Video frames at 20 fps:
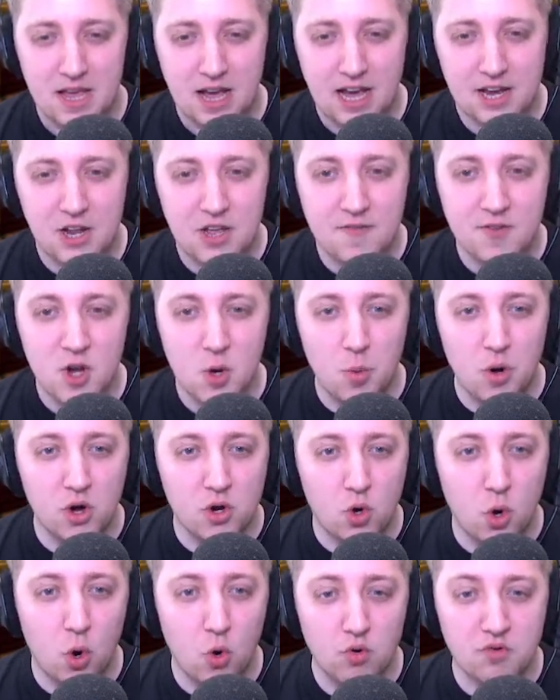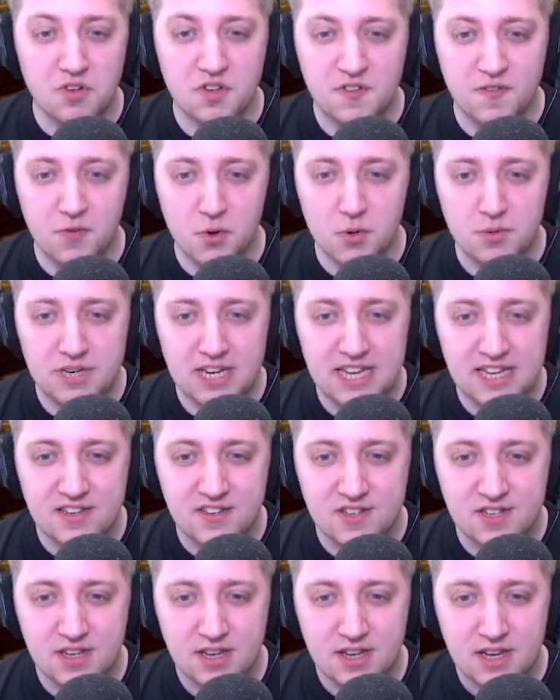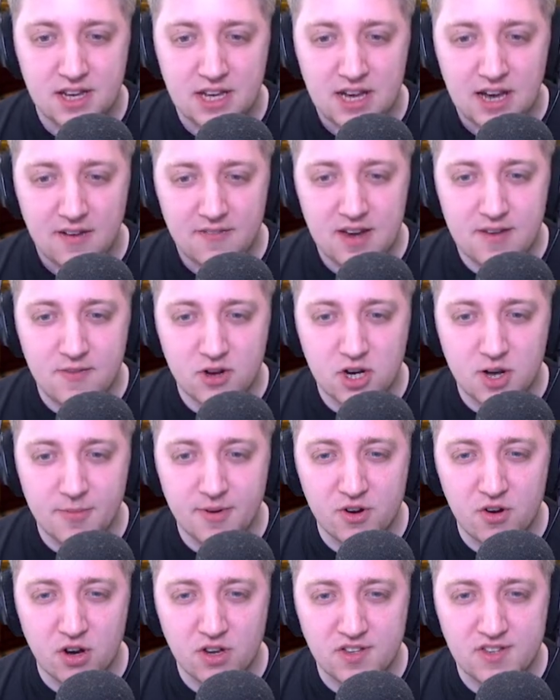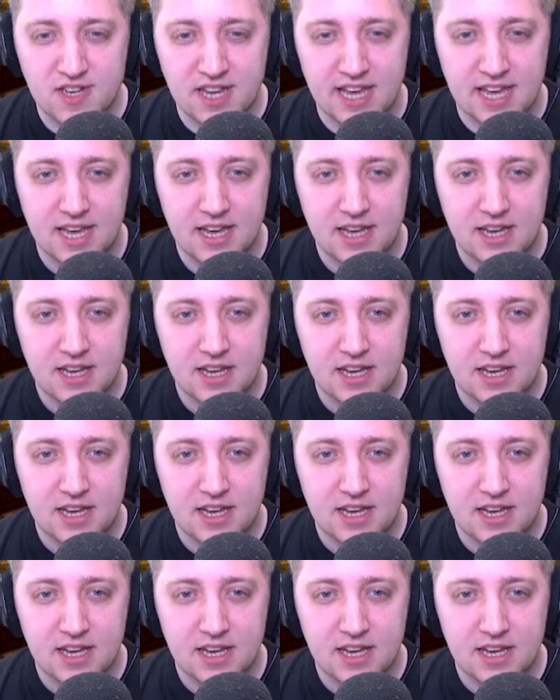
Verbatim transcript: I don't even know what chorus fruit is. I've never come across it.